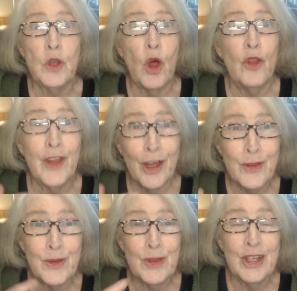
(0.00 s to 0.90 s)
all the other
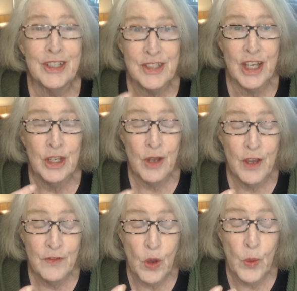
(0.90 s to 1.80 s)
things that you
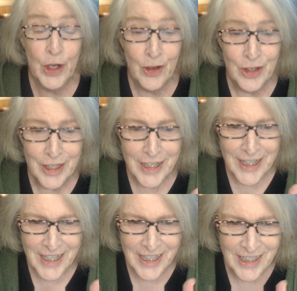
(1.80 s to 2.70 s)
have going on
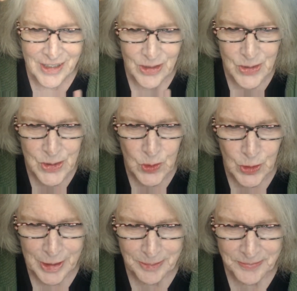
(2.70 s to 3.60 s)
in your story.